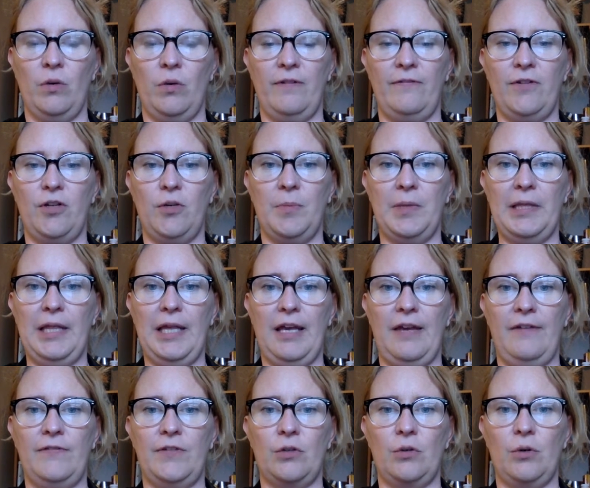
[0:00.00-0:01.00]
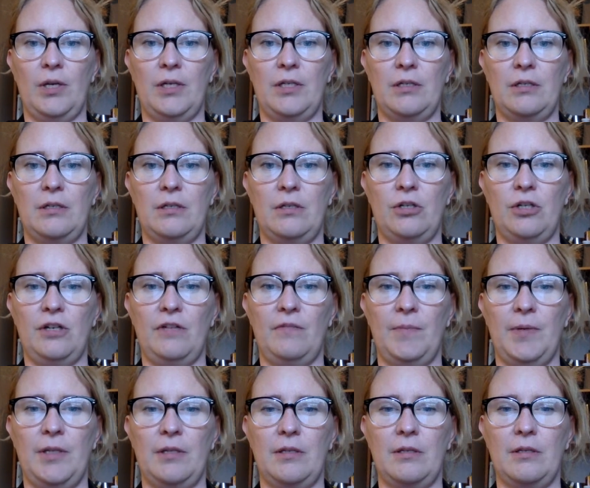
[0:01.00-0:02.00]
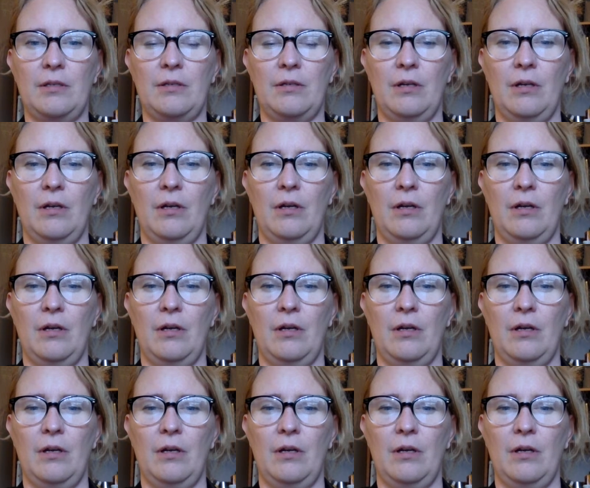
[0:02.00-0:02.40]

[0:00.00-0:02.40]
of human life's greatest achievements,